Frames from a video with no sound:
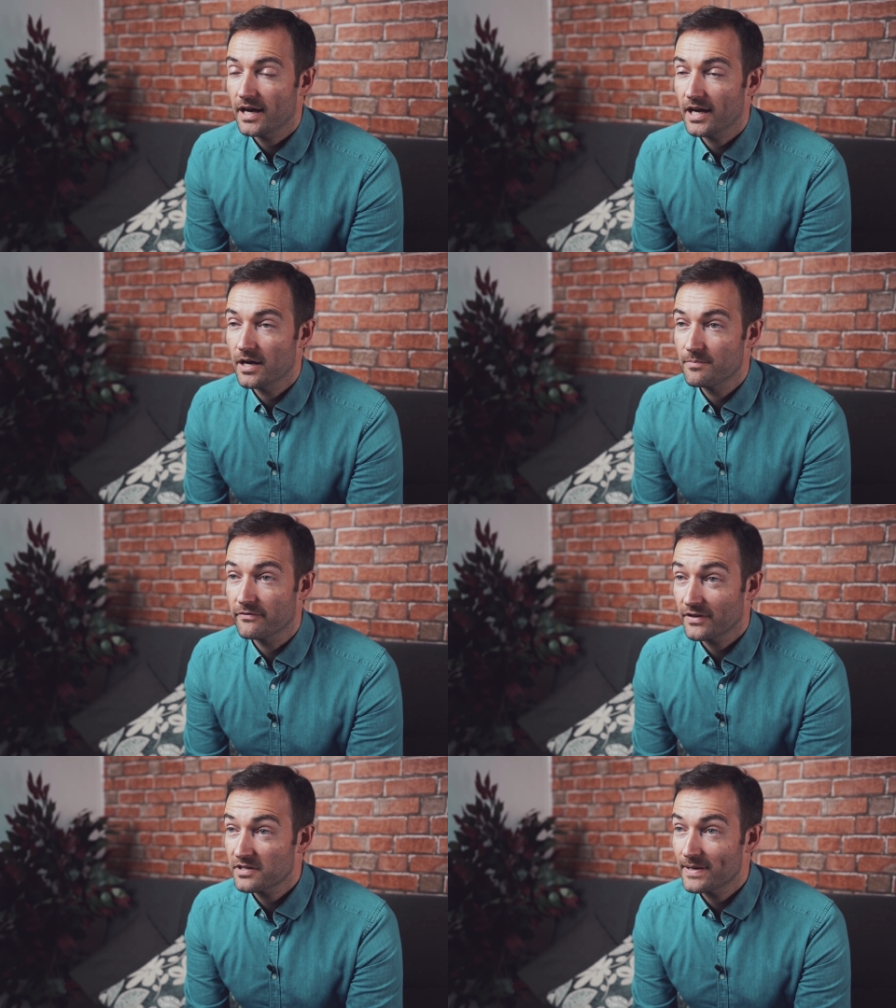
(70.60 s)
Uh,
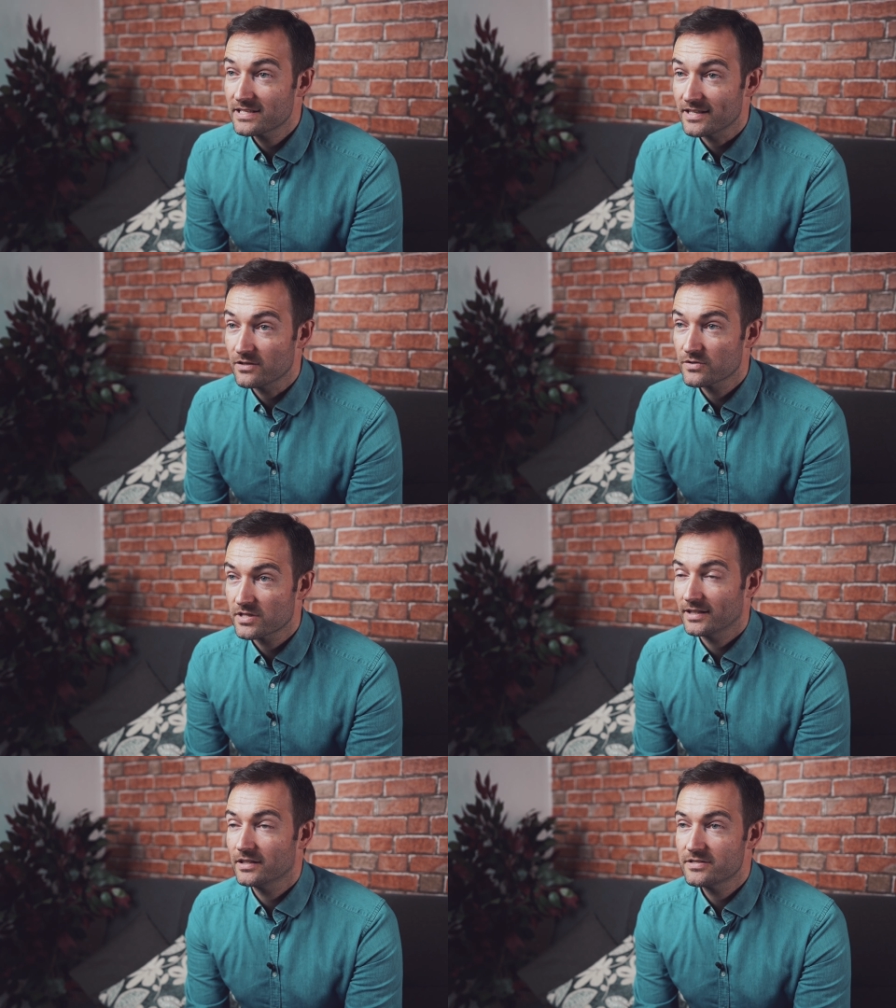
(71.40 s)
but fundamentally, you're
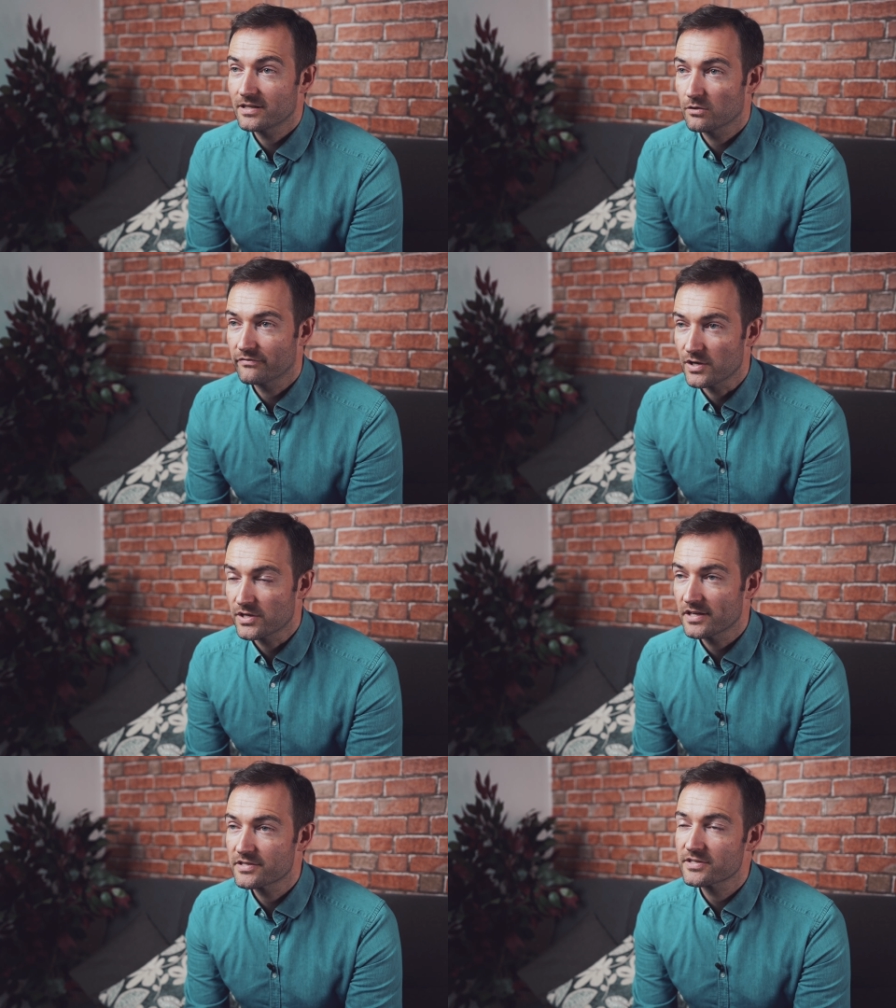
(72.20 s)
diluting your
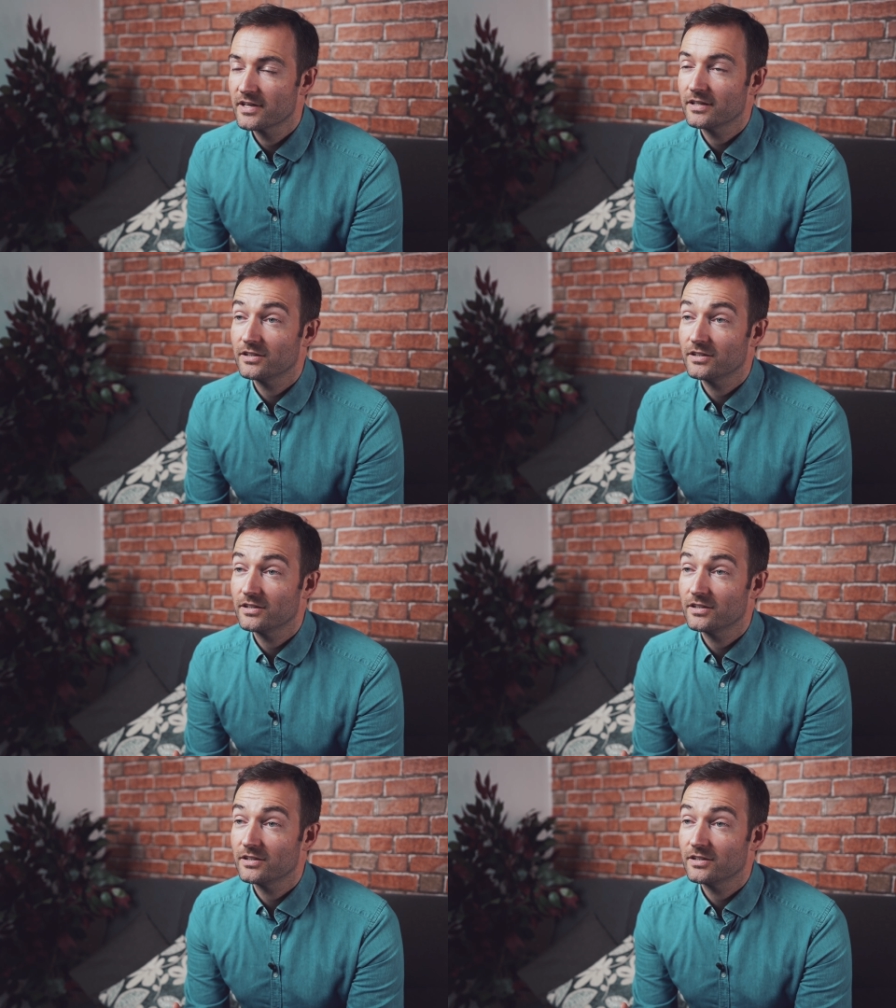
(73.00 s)
focus,